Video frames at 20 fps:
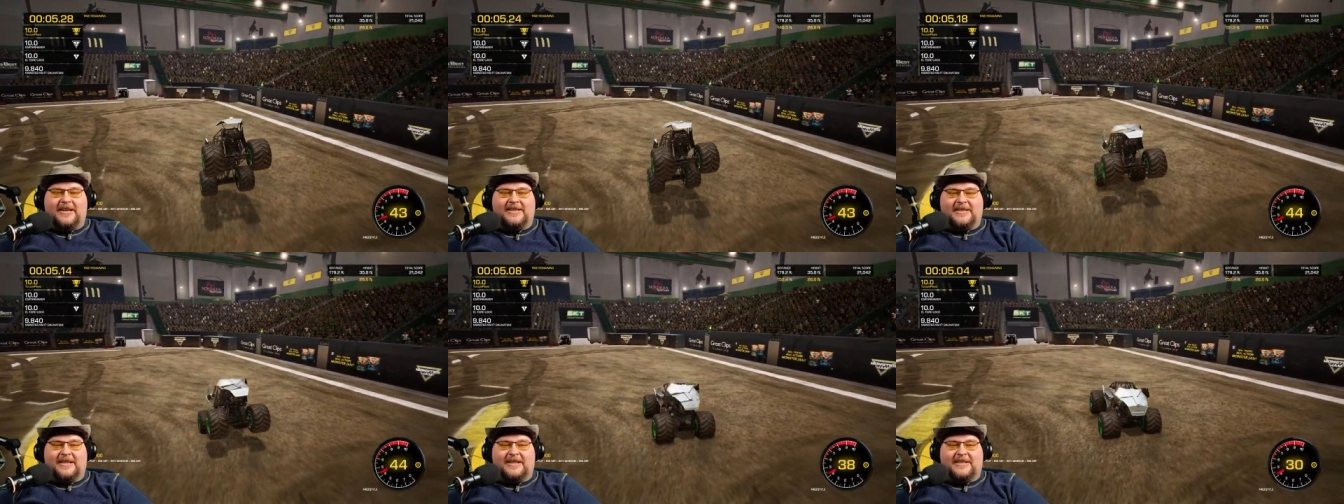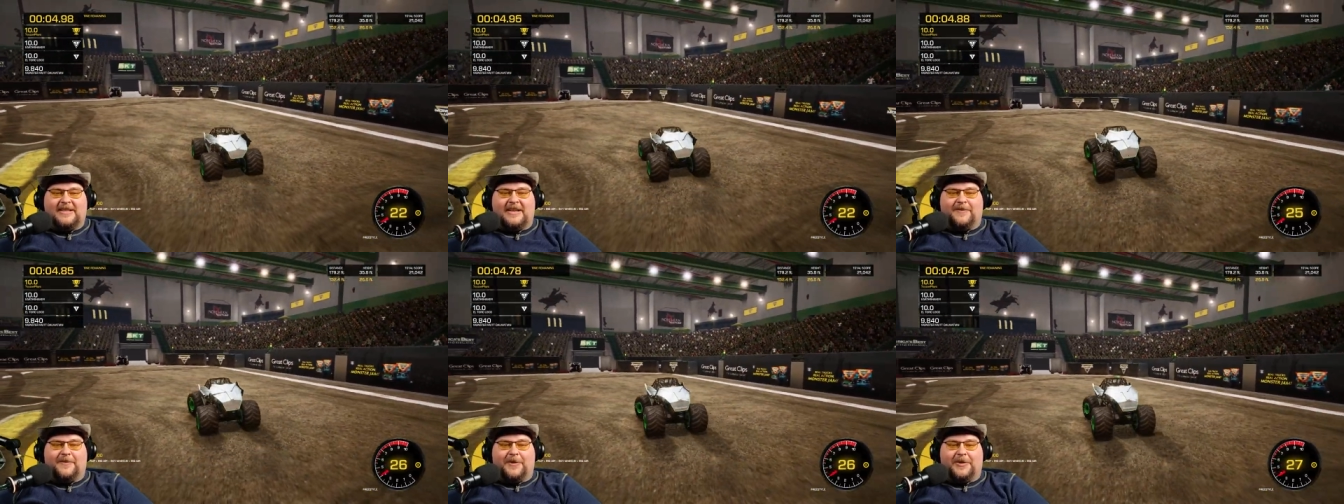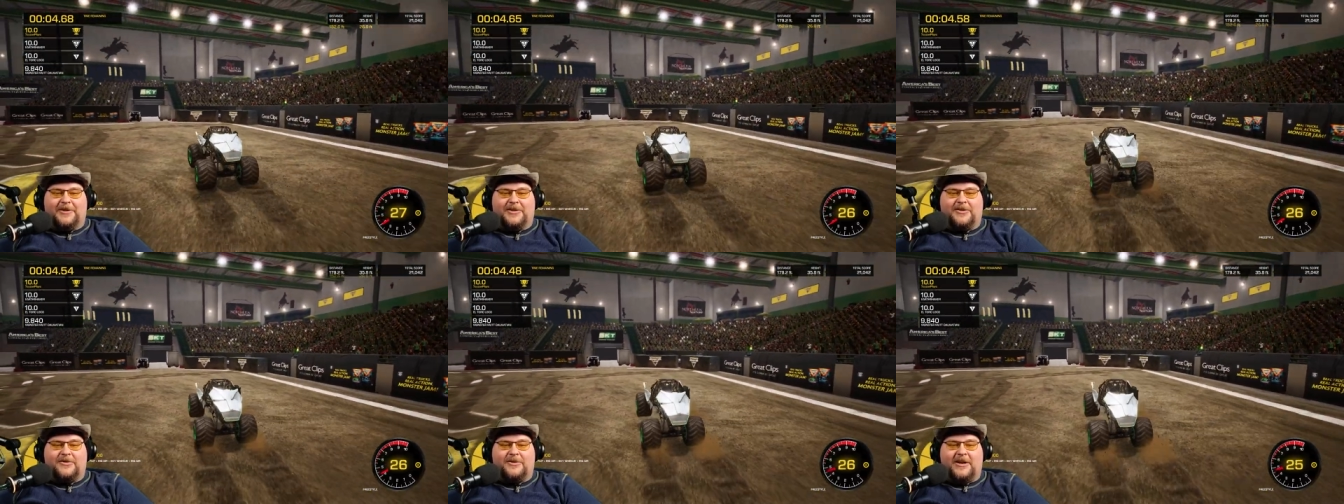as a
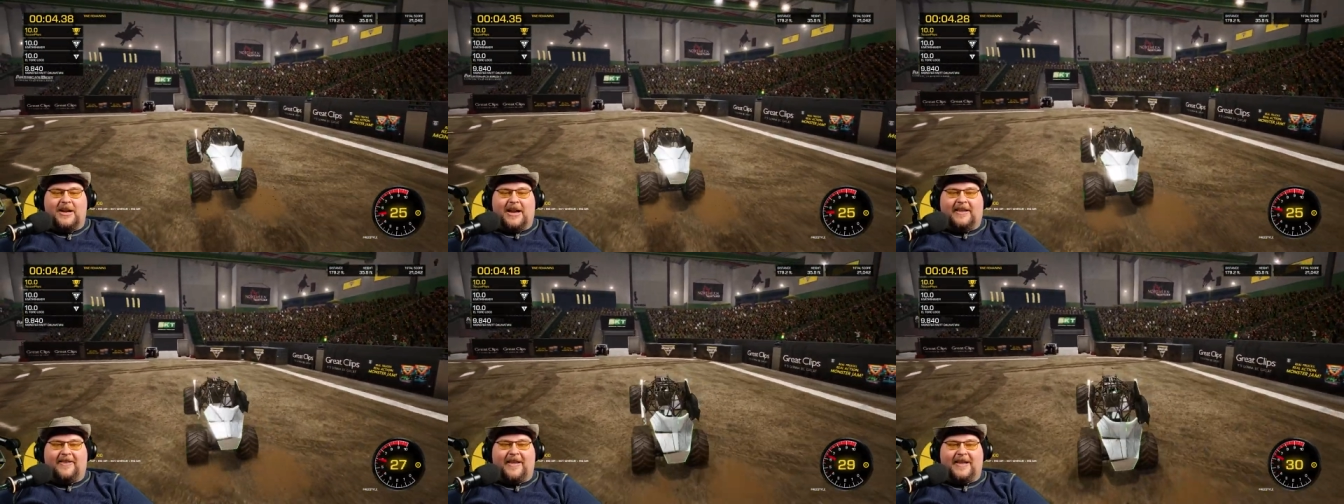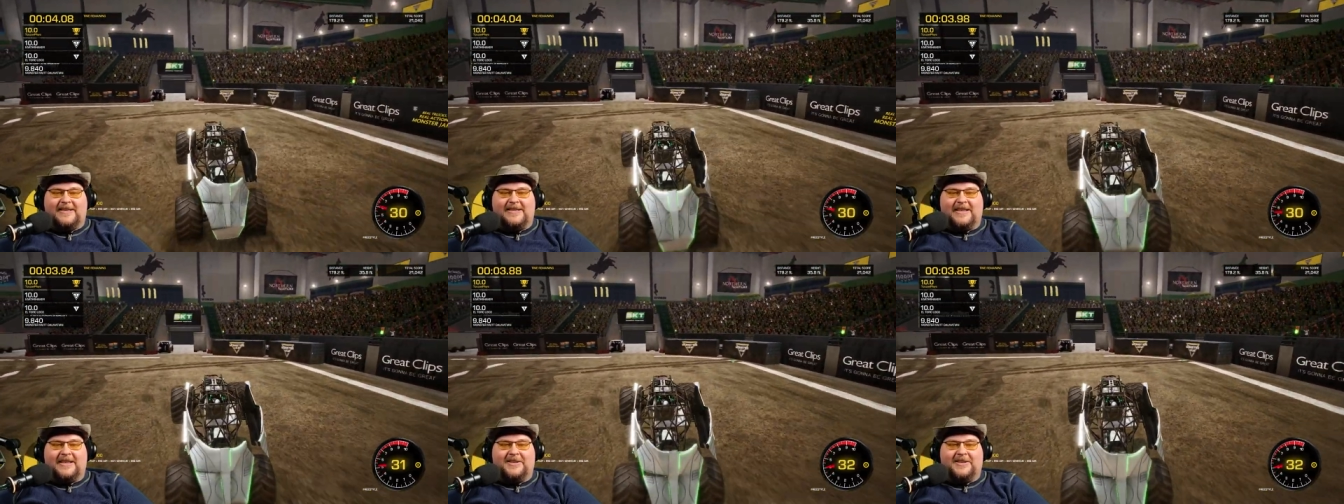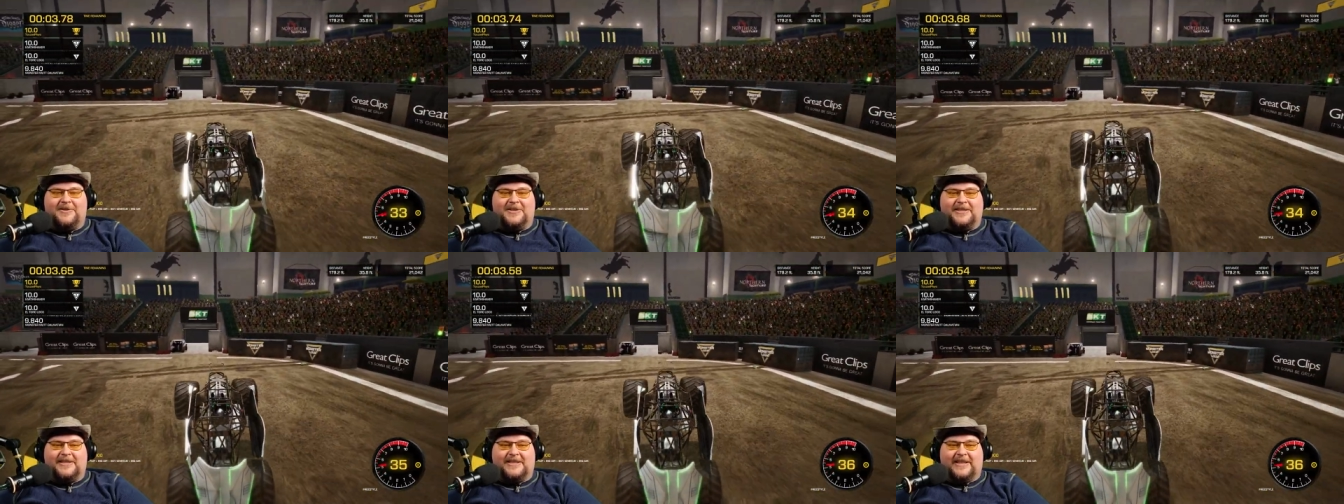different trick. That's
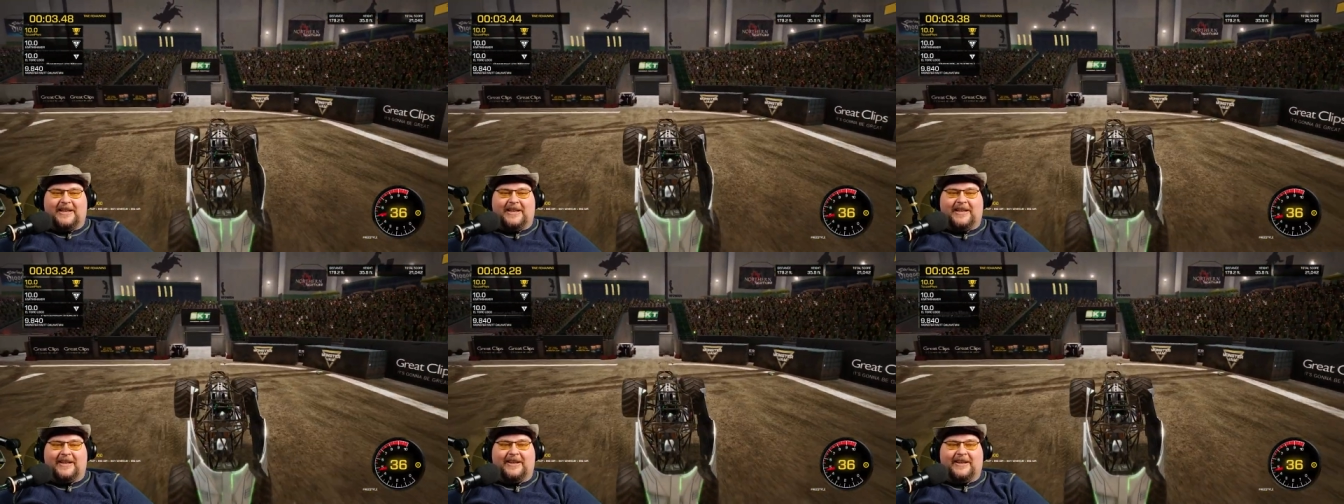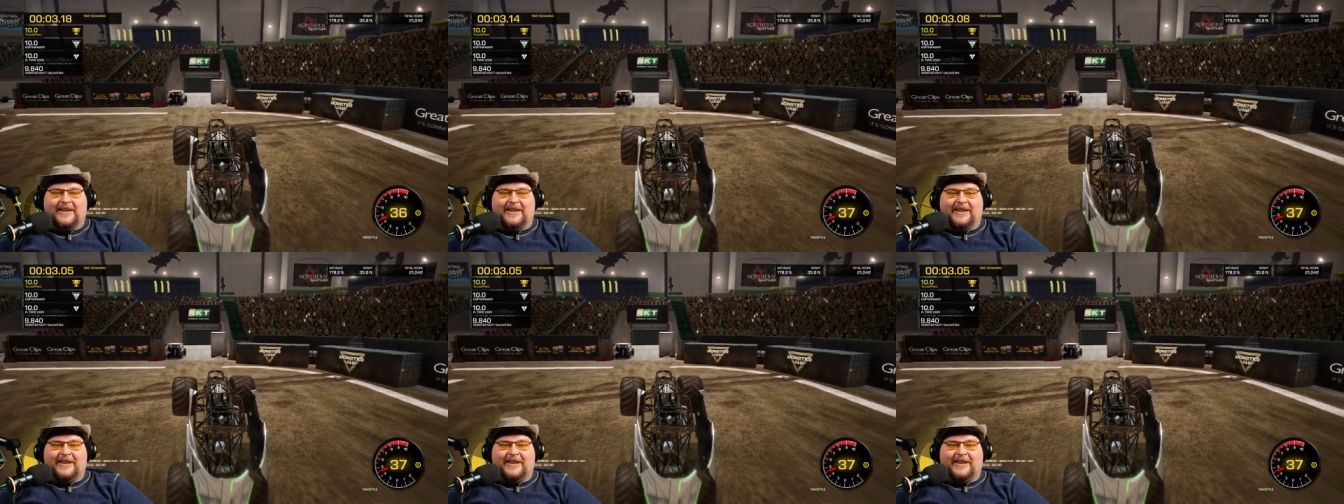interesting.